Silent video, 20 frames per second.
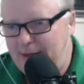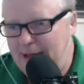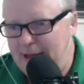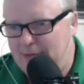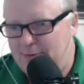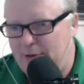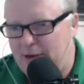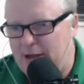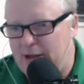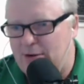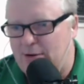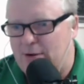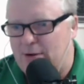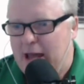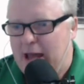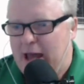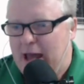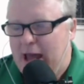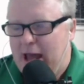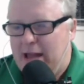That's pretty cool.
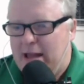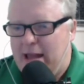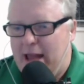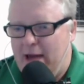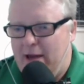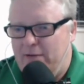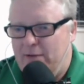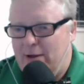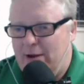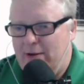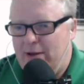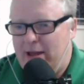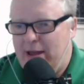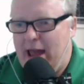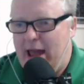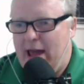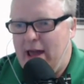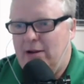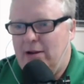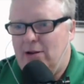Now, if you're wondering
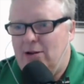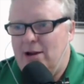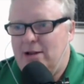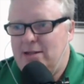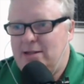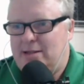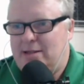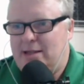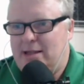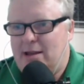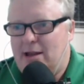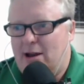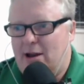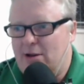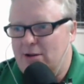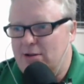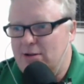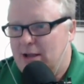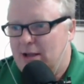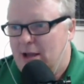how the licensing
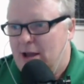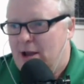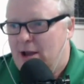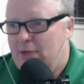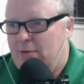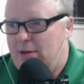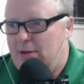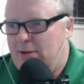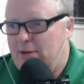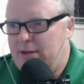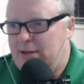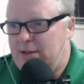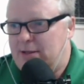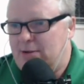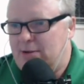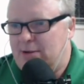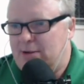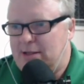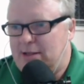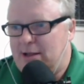goes with all this
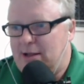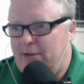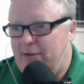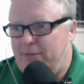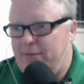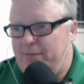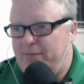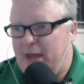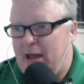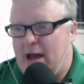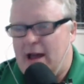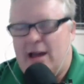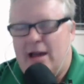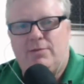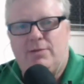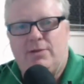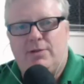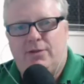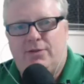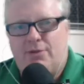sort of stuff,
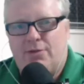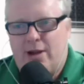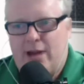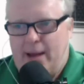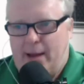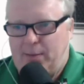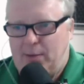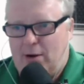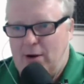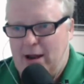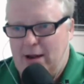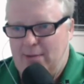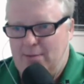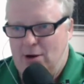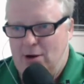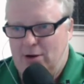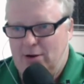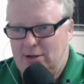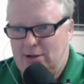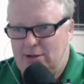with the free upgrade,
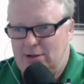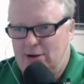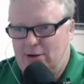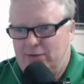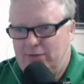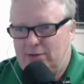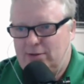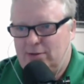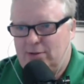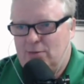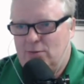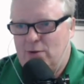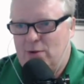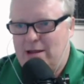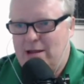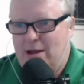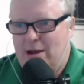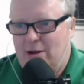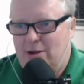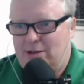Microsoft
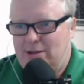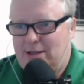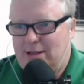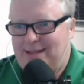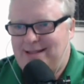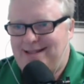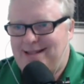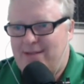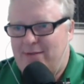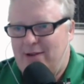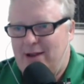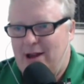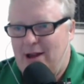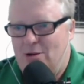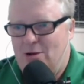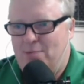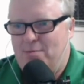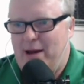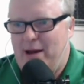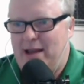Windows 7
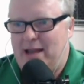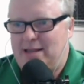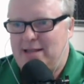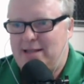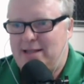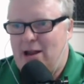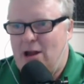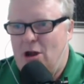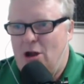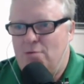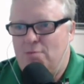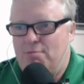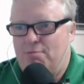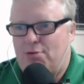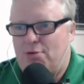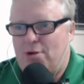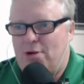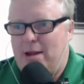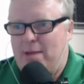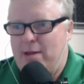Home Basic and Home
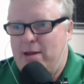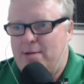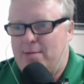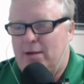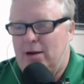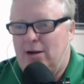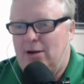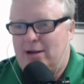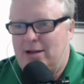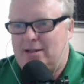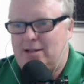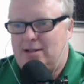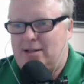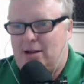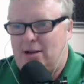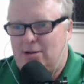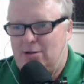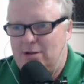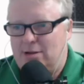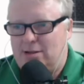Premium license
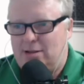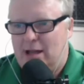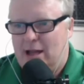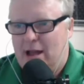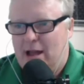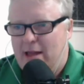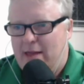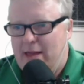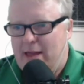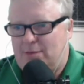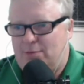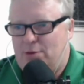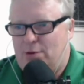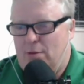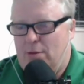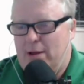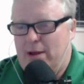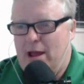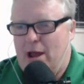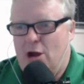holders, that's
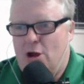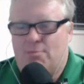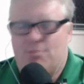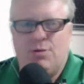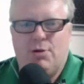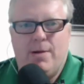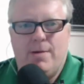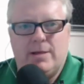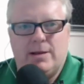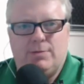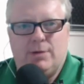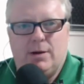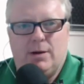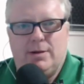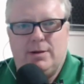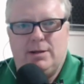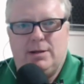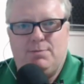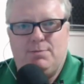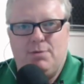probably, Home Premium is
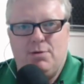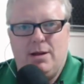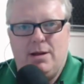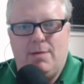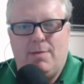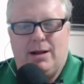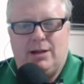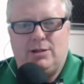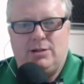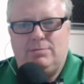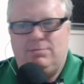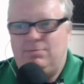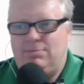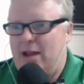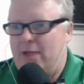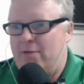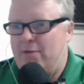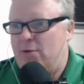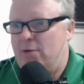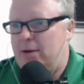probably just pretty much
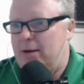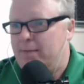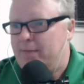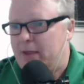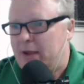everyone,